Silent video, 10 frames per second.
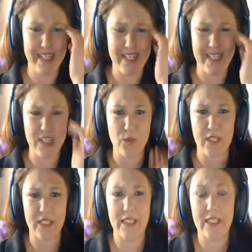it is
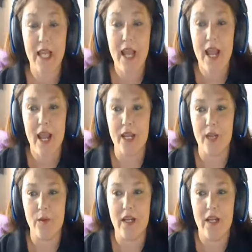what it is.
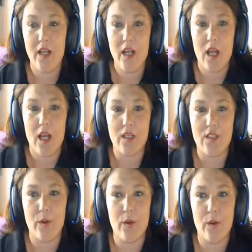Anyway,
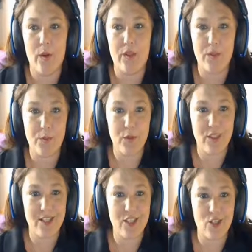so this
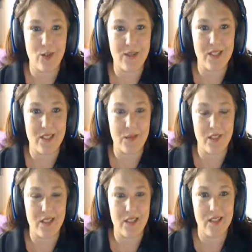person stream
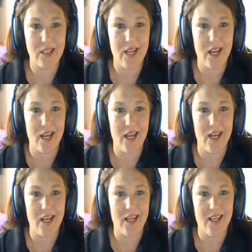sniped us,
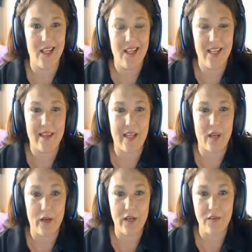and
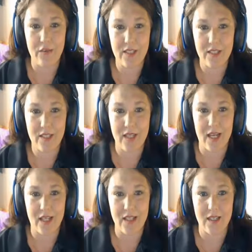they waited for us to
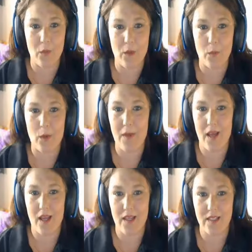land. They ran right
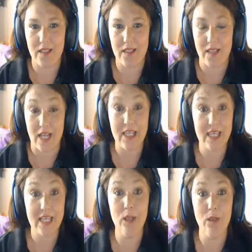behind us. They
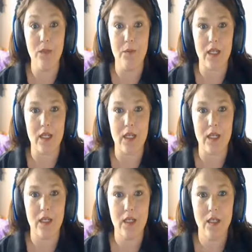killed
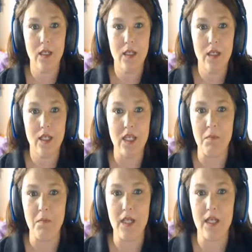me
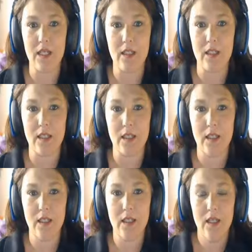
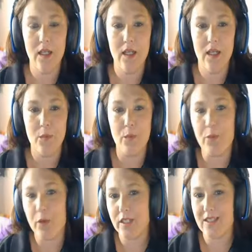immediately.
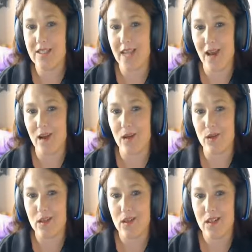Put
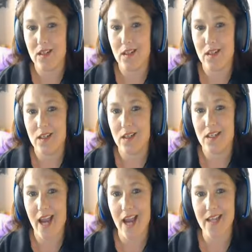down
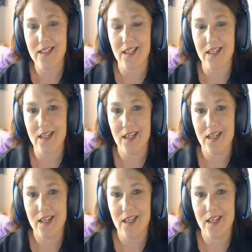Cassie,